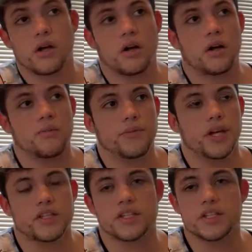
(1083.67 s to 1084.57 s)

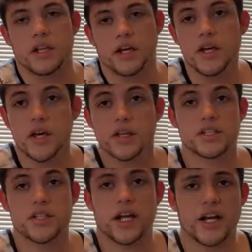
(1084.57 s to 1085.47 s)
Yeah, 69.
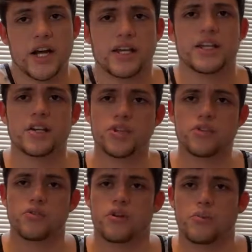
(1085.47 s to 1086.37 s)
69, I had an
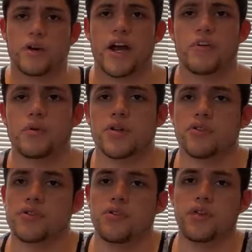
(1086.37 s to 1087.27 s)
issue about halfway
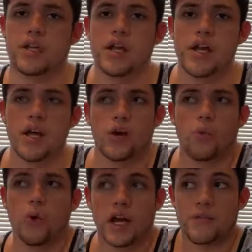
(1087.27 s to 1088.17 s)
through tuning.
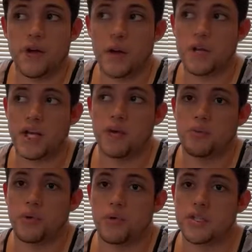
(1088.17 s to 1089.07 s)
Whenever I would hit
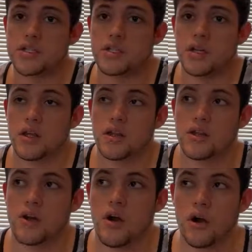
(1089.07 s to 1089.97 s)
boost,
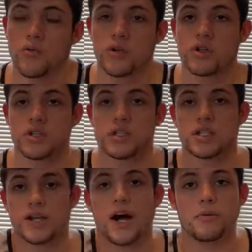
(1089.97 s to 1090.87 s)
the car would just
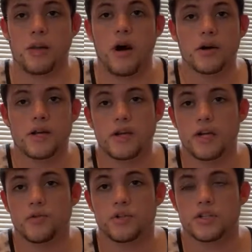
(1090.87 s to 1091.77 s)
stop logging.
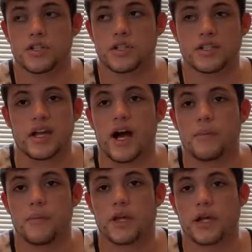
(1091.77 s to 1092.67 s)
It would just
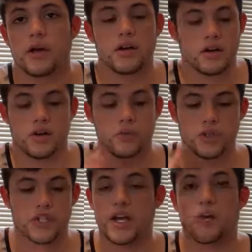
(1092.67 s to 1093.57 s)
stop. It would
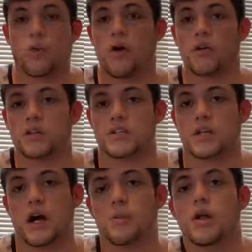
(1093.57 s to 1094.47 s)
just hit a wall and
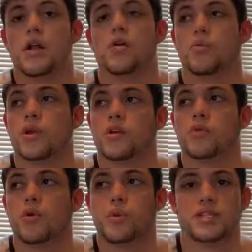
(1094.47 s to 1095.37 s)
stop. We ended up
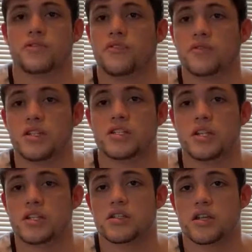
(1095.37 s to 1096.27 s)
going back to
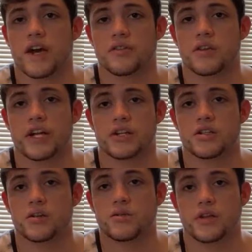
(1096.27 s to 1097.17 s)
56 after that
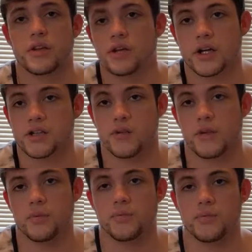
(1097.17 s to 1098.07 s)
issue, and then I
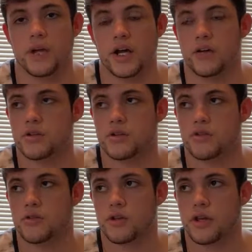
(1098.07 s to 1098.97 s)

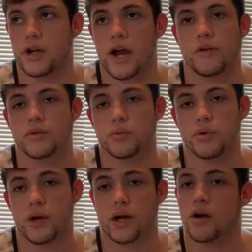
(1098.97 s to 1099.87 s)
shortly thereafter blew
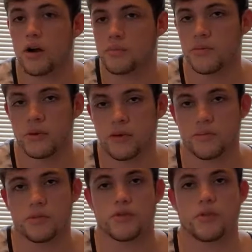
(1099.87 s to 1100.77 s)
my car up under
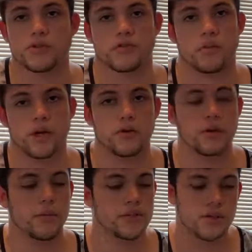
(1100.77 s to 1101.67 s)
the fault of my own,
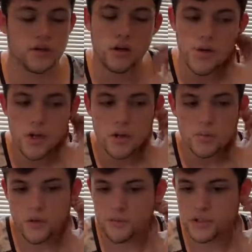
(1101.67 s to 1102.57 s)
not my tuner.
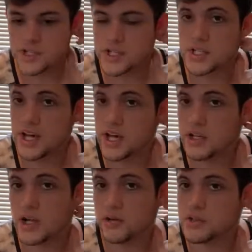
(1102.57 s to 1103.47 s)
But for
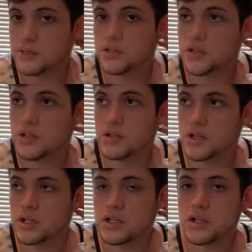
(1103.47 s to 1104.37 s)
69, I was able to get
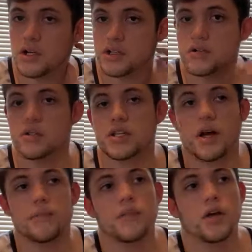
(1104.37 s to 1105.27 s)
ignition cut
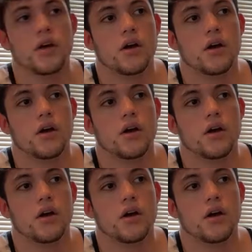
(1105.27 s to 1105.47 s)
2-step.